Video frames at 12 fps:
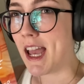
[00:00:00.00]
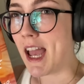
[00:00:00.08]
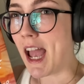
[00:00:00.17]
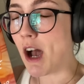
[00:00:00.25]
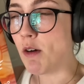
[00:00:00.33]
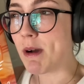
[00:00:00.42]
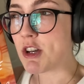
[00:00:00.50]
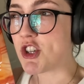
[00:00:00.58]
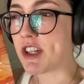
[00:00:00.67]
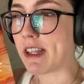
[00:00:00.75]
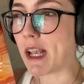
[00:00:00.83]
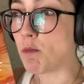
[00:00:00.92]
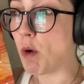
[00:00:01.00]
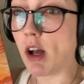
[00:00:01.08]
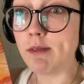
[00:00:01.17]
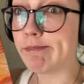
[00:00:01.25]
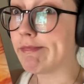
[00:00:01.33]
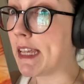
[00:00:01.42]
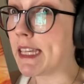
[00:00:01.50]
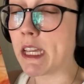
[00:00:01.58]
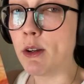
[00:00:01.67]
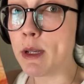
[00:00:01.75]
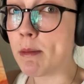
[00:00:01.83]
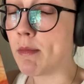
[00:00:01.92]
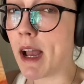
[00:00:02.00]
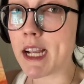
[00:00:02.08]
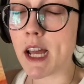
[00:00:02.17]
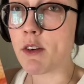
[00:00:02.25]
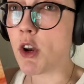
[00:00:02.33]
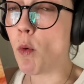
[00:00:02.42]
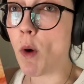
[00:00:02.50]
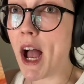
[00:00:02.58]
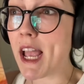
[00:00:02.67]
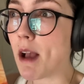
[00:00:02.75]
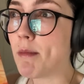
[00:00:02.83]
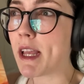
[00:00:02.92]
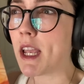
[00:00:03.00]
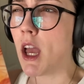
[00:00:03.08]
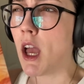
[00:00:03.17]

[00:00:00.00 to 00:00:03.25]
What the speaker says: how much she's like, well, he killed him, I gotta know why. I'm like,